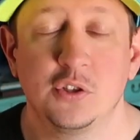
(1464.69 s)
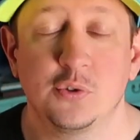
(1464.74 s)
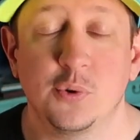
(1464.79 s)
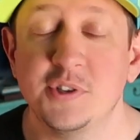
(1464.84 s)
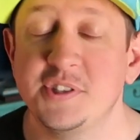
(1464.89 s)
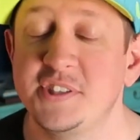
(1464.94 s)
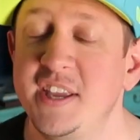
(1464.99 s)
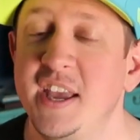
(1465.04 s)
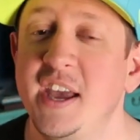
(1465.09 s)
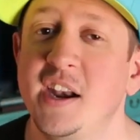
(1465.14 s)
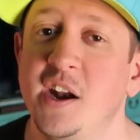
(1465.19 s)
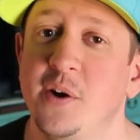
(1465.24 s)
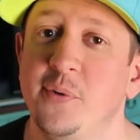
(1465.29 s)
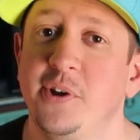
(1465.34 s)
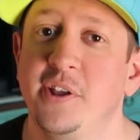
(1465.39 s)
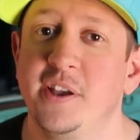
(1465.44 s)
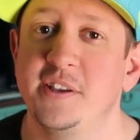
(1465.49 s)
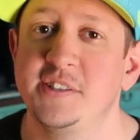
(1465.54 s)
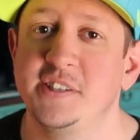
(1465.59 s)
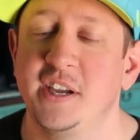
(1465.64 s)
Towards the end I
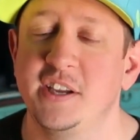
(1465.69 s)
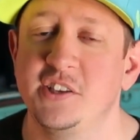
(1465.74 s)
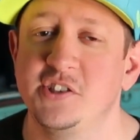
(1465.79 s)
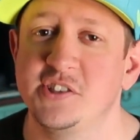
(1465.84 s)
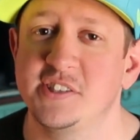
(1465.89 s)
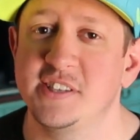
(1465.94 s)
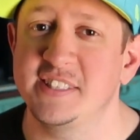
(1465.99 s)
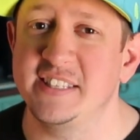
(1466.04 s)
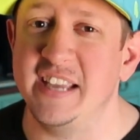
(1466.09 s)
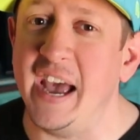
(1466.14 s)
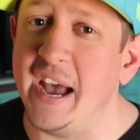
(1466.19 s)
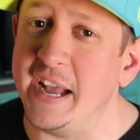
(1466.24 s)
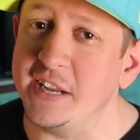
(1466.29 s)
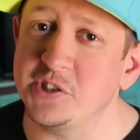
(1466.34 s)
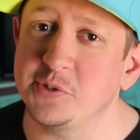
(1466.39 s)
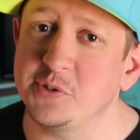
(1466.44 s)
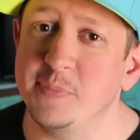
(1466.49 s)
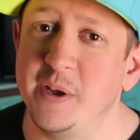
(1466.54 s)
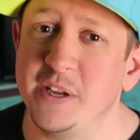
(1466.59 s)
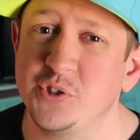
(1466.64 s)
realized I could just
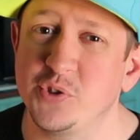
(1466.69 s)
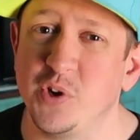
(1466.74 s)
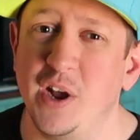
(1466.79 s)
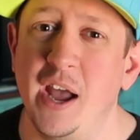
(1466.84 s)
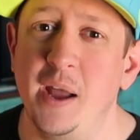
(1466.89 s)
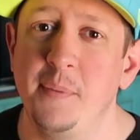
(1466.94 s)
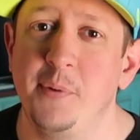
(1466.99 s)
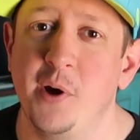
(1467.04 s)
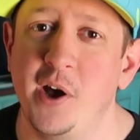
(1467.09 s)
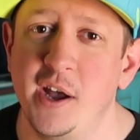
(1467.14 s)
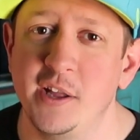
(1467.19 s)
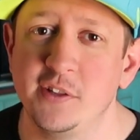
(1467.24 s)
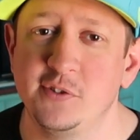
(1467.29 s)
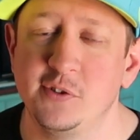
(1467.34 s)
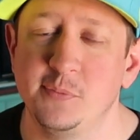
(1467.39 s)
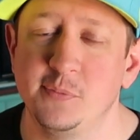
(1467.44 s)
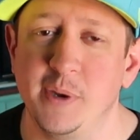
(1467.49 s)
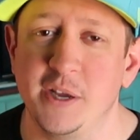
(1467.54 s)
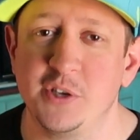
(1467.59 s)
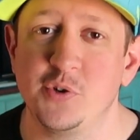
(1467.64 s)
attach my tripod
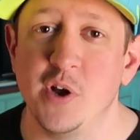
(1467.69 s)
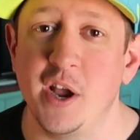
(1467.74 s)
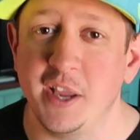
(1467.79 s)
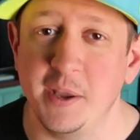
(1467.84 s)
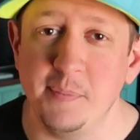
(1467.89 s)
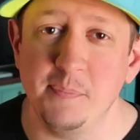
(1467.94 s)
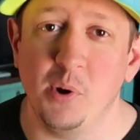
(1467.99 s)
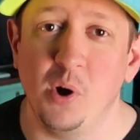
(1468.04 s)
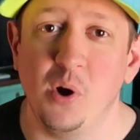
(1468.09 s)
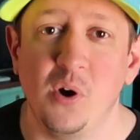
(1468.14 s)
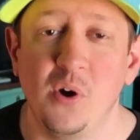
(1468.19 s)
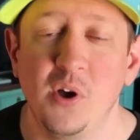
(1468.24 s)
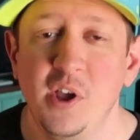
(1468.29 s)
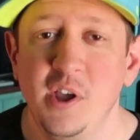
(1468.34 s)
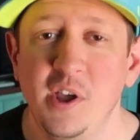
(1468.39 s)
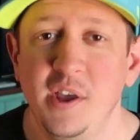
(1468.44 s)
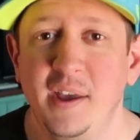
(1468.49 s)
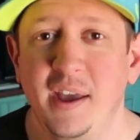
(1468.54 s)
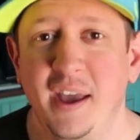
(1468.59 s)
to my trekking pole,